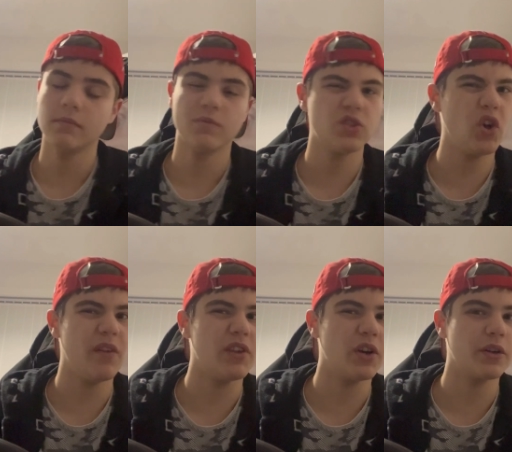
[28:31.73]

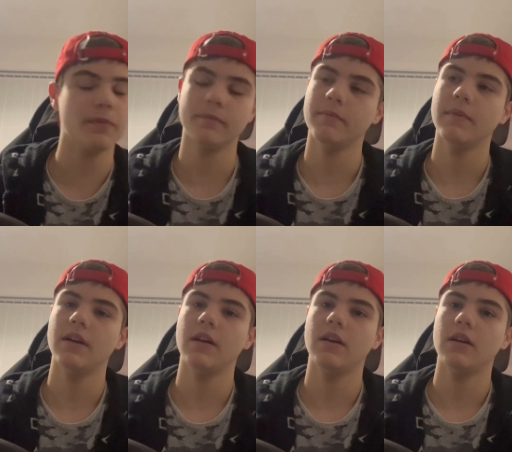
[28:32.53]
Sort
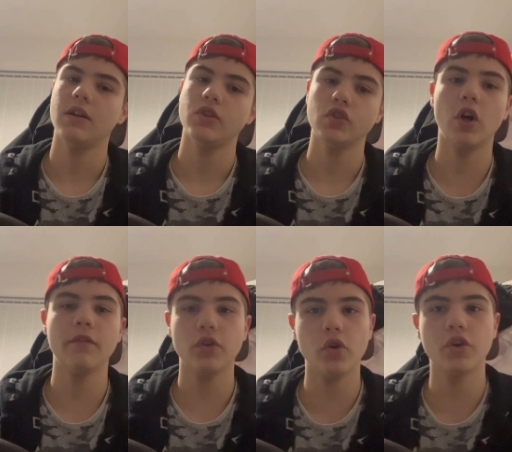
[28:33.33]

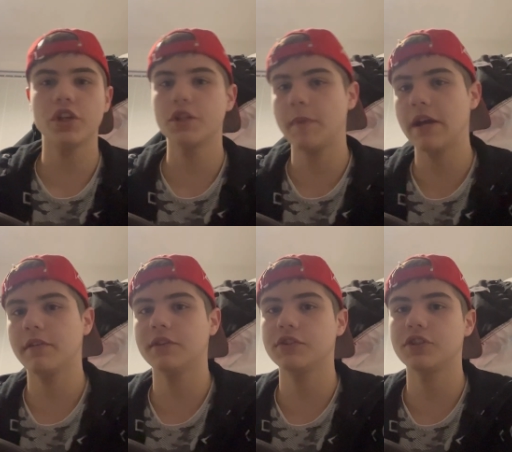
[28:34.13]
of young and
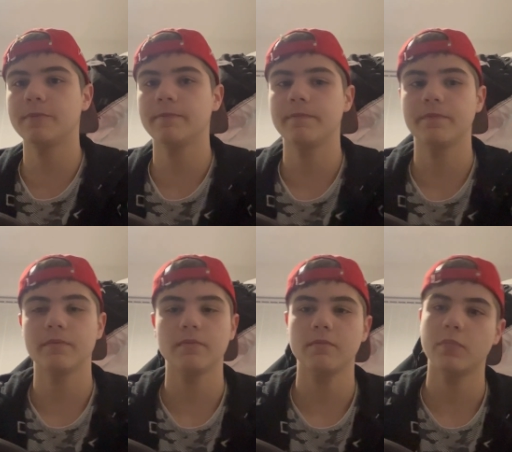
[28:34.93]
experienced.
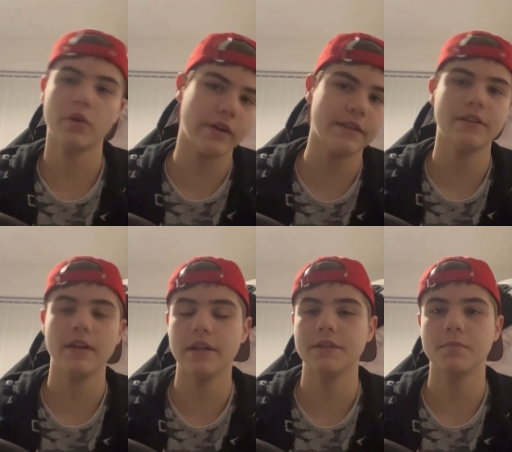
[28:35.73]
Perez
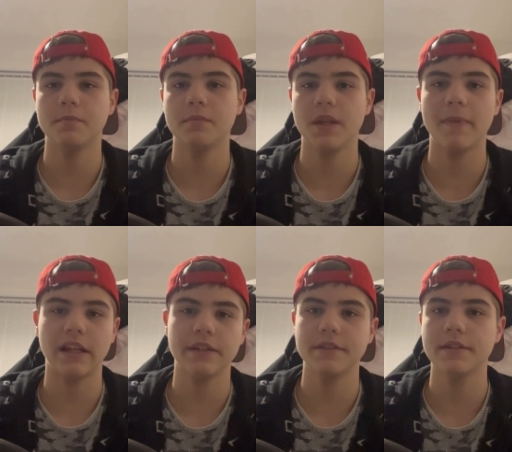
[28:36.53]
is the
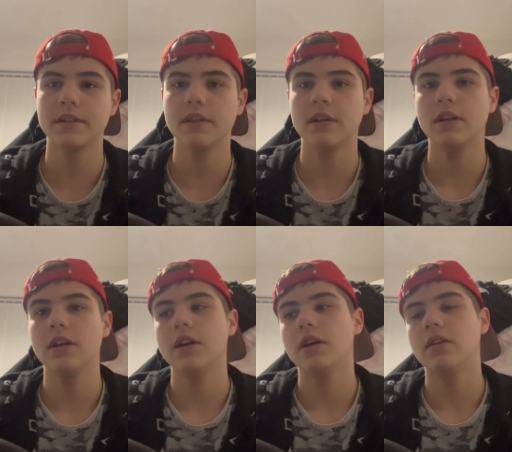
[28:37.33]
balance.
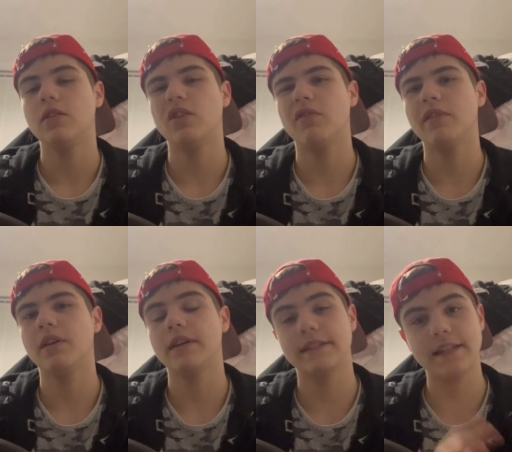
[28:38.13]

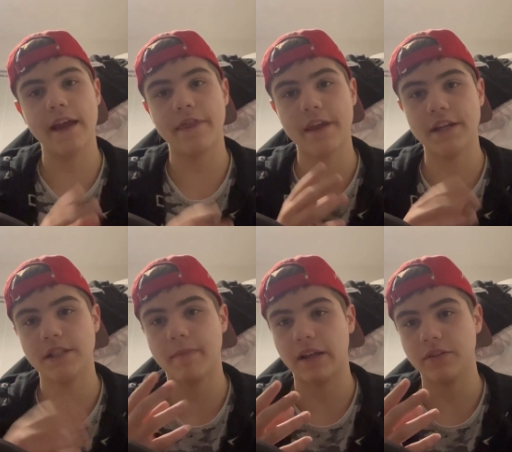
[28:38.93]
Sainz is
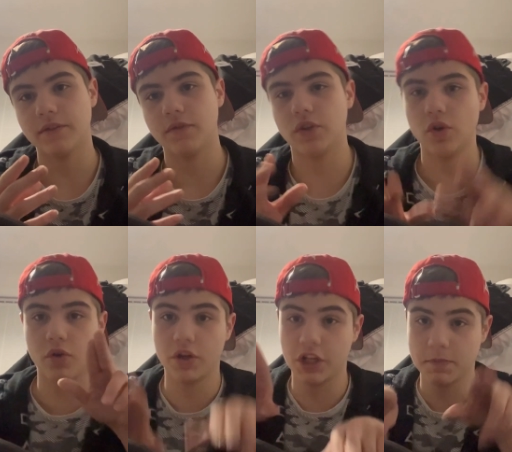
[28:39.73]
the balance of
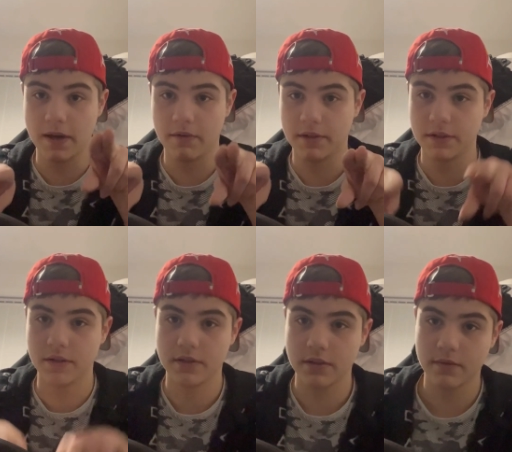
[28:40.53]
young and
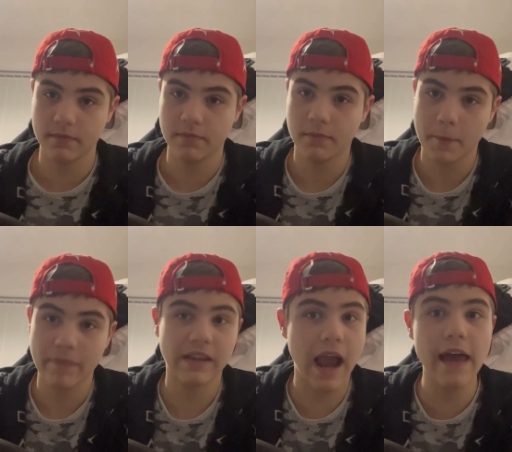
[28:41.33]
experienced.
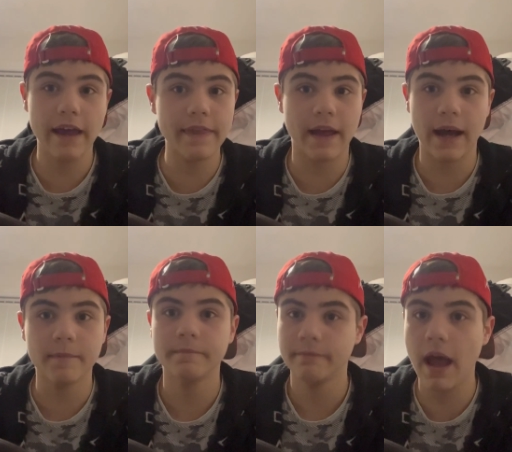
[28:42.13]
I like that.
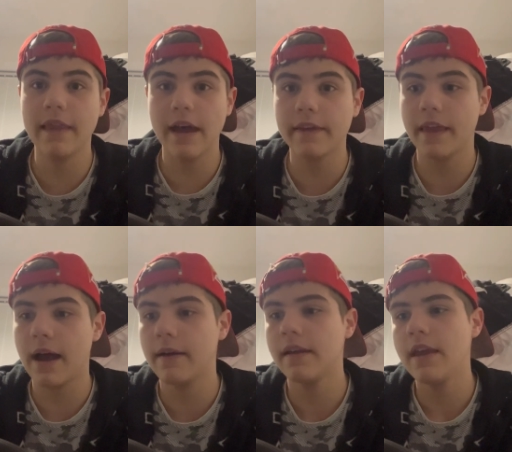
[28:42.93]

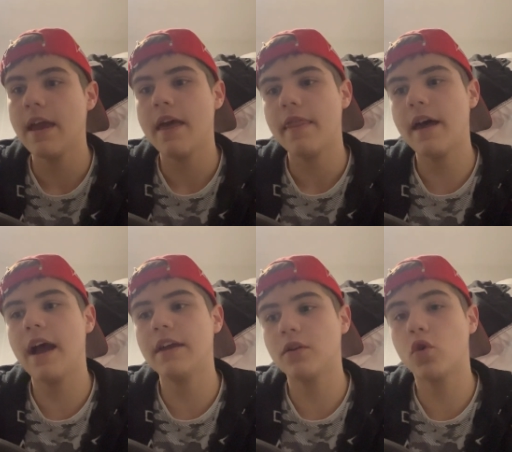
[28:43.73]

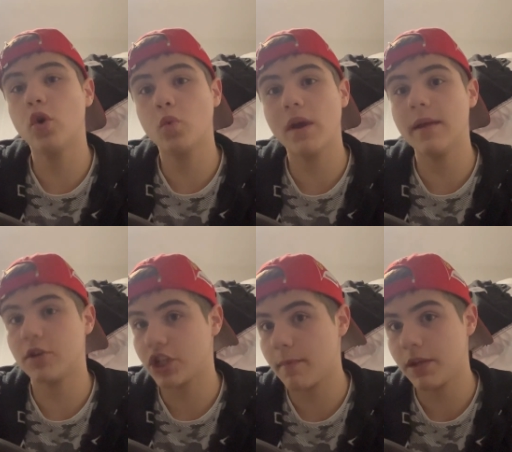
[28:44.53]
That it could win him a
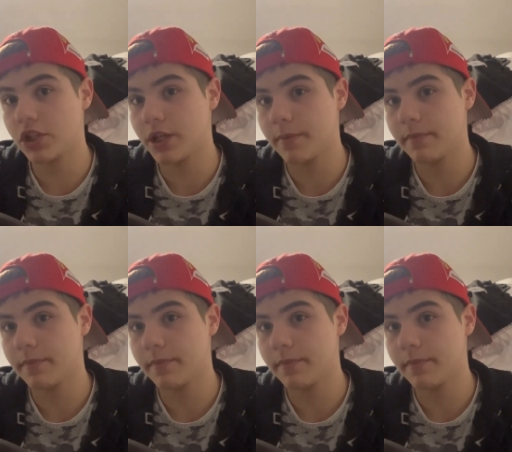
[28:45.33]
championship.